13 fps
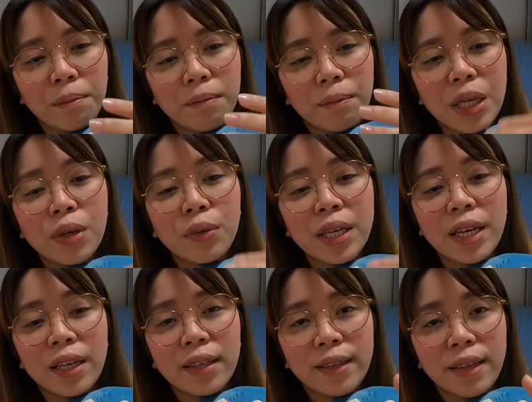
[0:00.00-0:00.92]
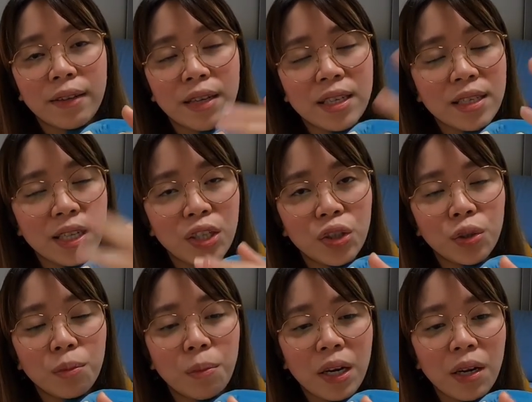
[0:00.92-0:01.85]
POEA clearance
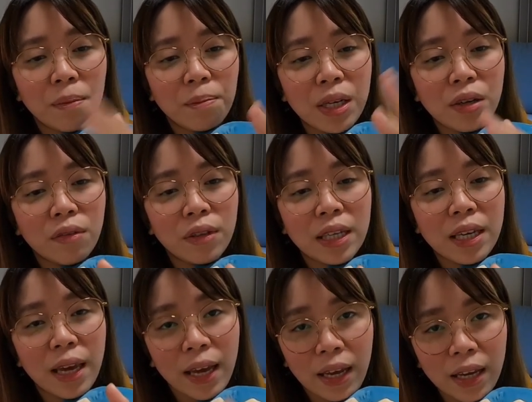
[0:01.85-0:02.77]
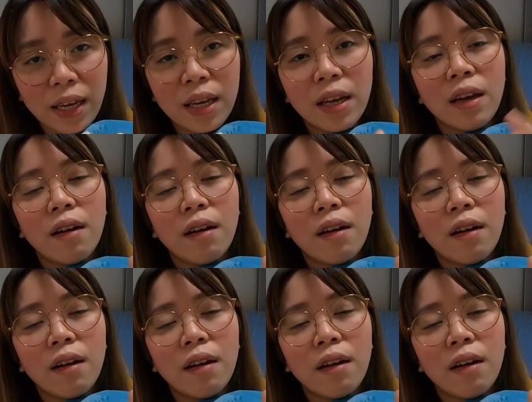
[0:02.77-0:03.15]
issued by the POEA